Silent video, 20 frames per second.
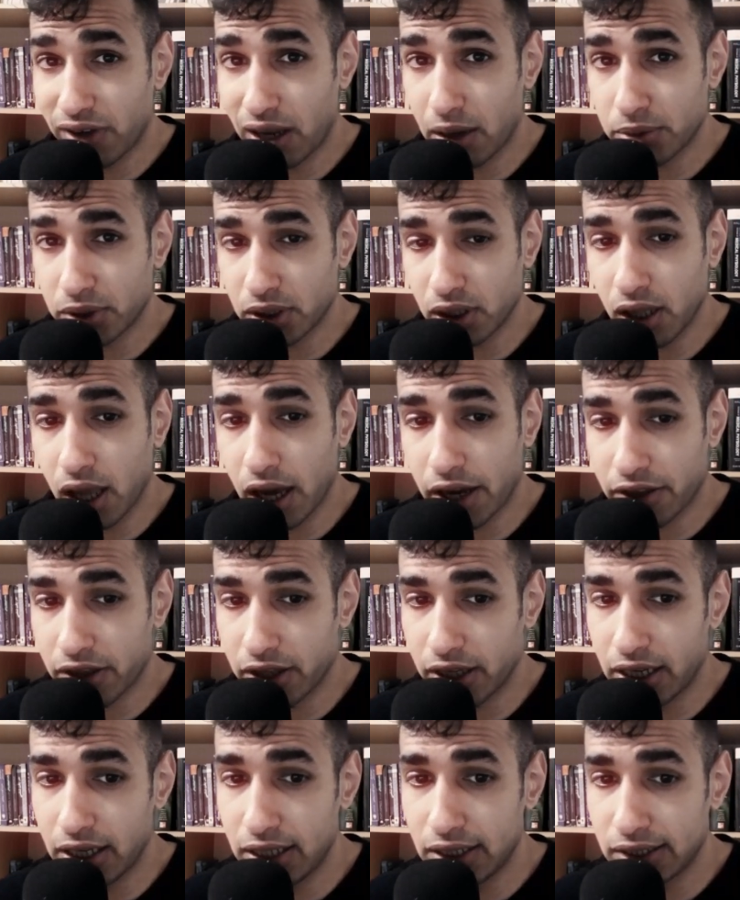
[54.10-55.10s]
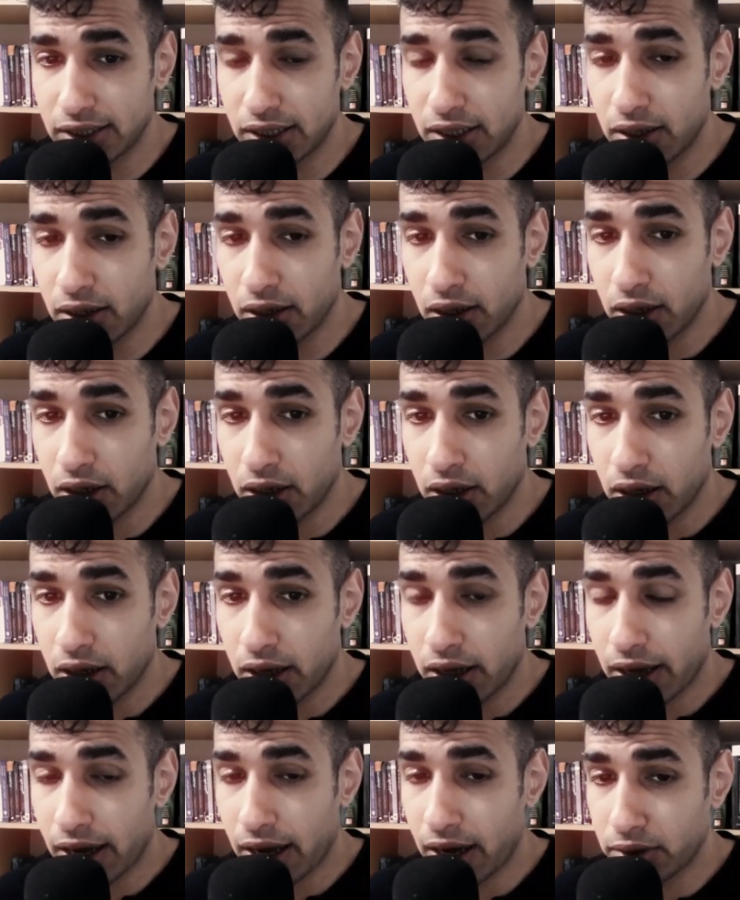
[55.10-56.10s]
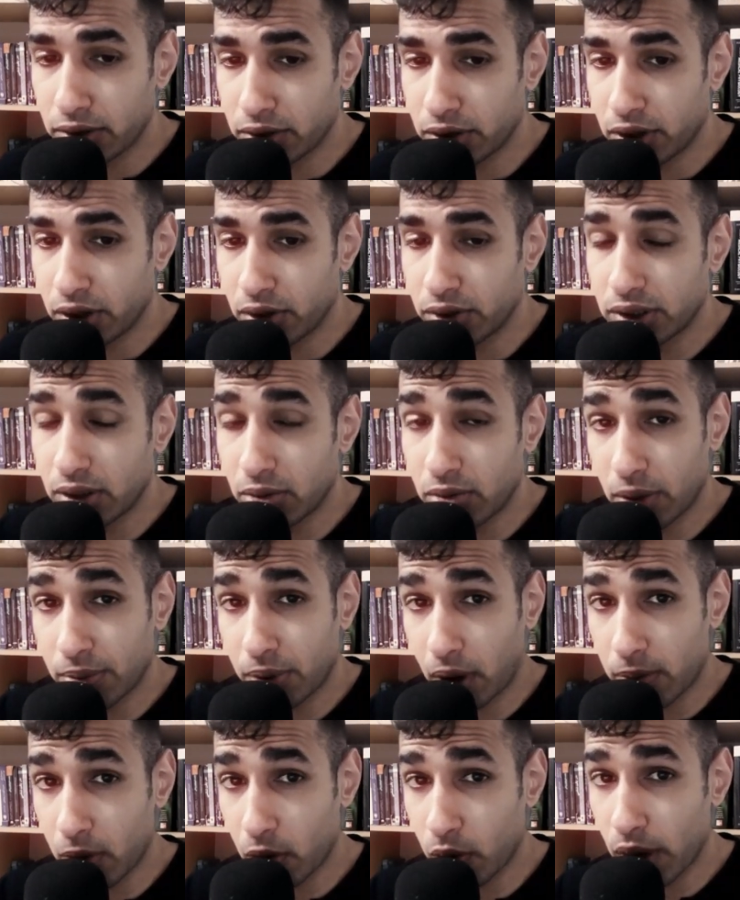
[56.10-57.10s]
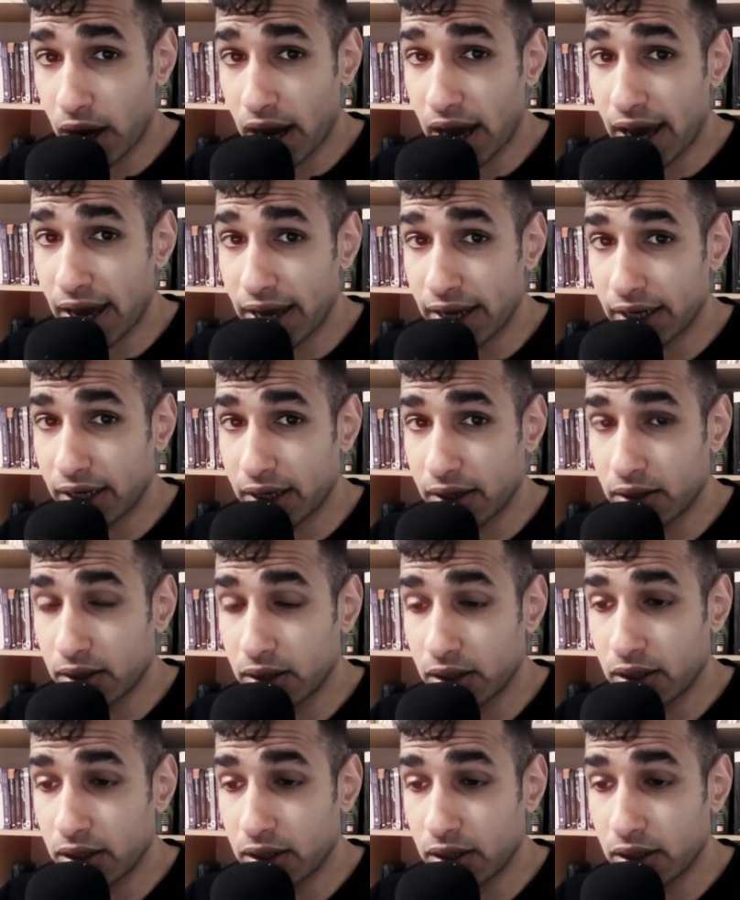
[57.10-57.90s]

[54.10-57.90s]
like these, how to use them in the proper way.